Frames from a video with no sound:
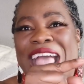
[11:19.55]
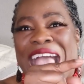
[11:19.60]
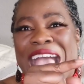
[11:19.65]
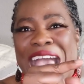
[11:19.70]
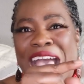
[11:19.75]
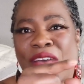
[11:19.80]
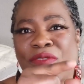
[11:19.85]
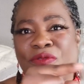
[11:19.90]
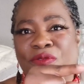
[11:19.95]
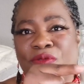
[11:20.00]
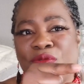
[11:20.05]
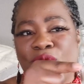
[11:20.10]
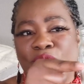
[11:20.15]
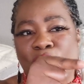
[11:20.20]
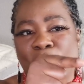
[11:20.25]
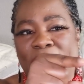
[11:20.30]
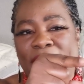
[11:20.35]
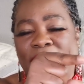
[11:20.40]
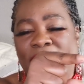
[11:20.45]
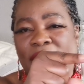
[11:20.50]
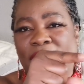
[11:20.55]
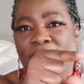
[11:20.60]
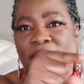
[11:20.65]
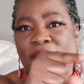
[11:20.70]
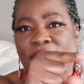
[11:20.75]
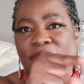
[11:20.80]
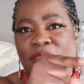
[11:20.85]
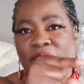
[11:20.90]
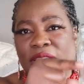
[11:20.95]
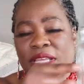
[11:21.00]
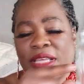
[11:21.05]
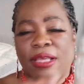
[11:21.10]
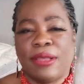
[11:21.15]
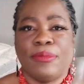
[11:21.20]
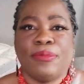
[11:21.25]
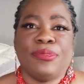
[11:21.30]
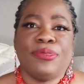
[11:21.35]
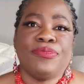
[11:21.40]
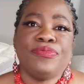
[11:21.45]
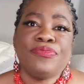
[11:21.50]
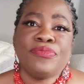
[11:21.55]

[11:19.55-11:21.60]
halfway of the cup.